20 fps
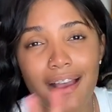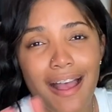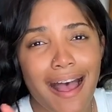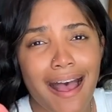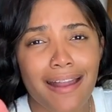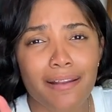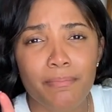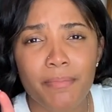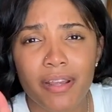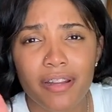
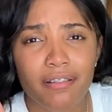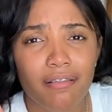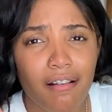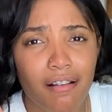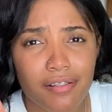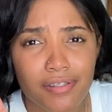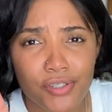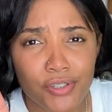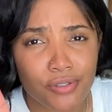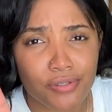Add me on
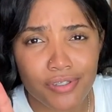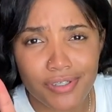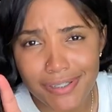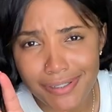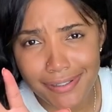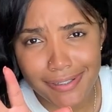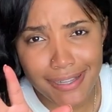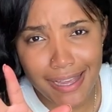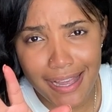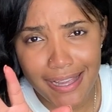all
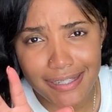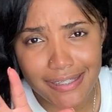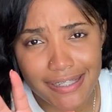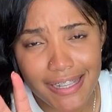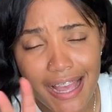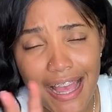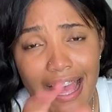socials guys.